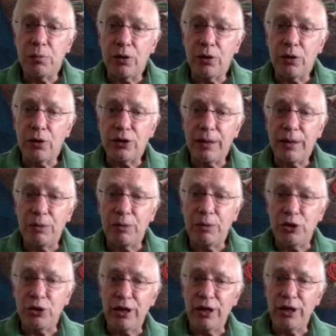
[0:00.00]
thanks, Morris.
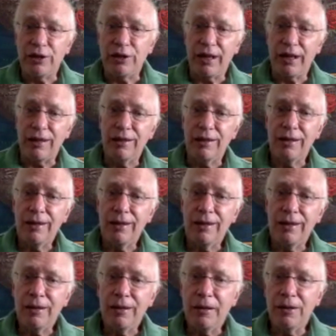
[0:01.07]
I appreciate that.
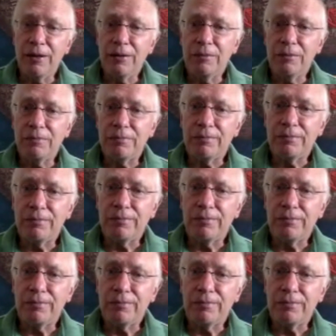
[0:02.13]
Doug,